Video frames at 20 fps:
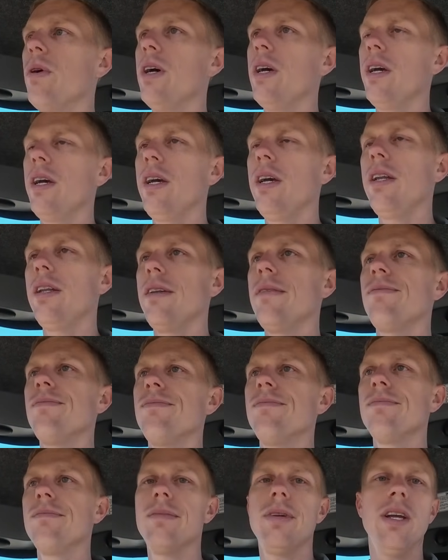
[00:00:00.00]
weed,
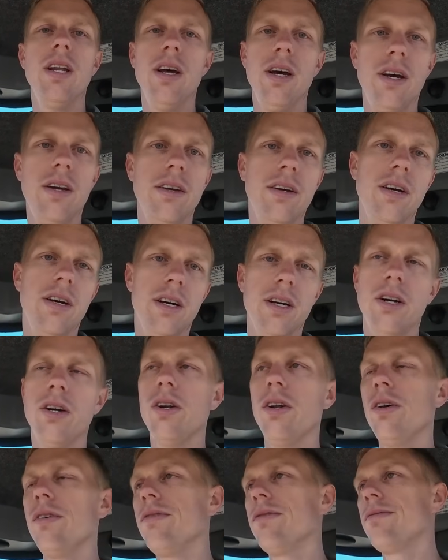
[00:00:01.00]
and you know, I
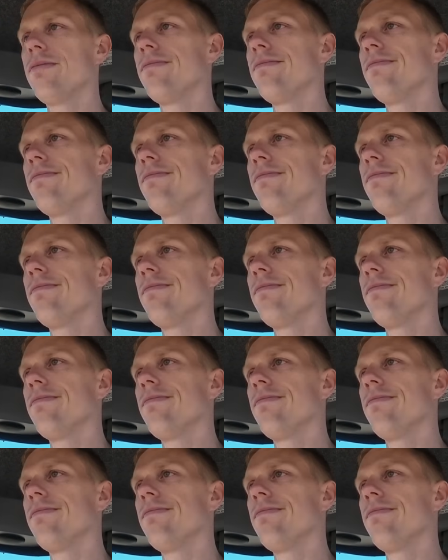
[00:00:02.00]
could have